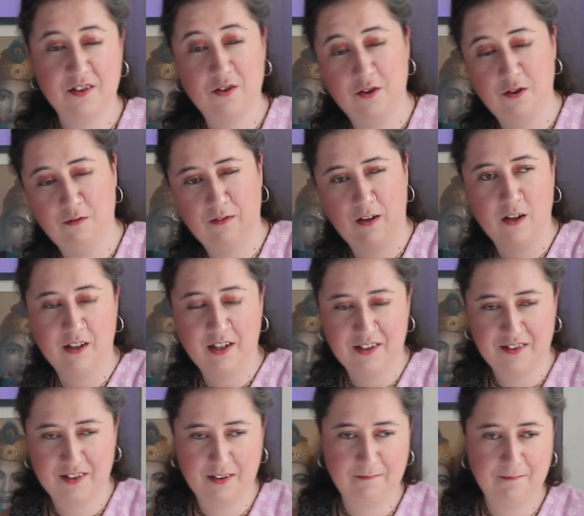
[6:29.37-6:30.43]
to
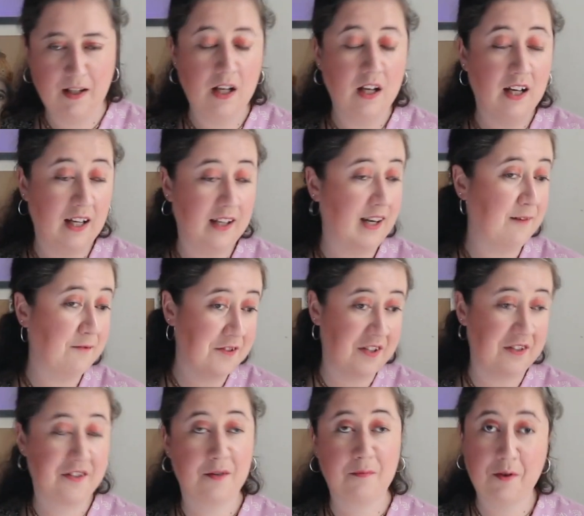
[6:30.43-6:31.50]
Varanasi. And I
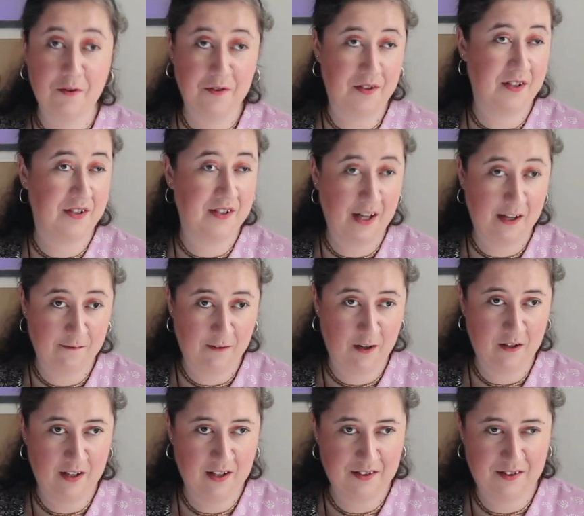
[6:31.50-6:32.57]
wasn't supposed to stay in
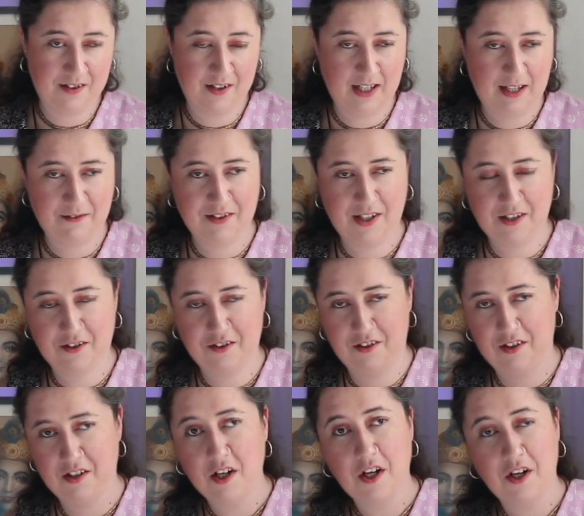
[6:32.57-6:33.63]
Varanasi. I was
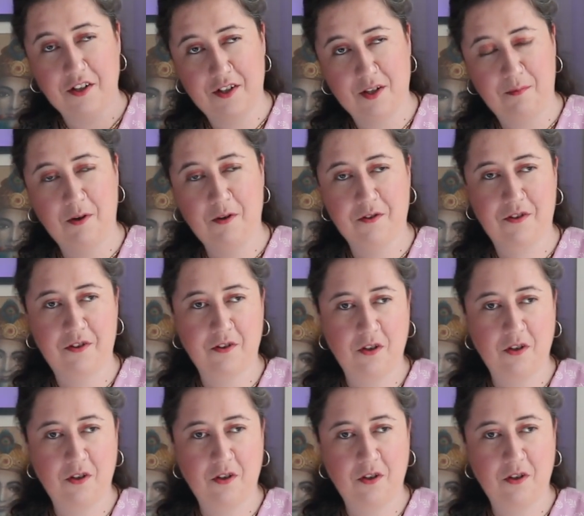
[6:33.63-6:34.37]
actually supposed to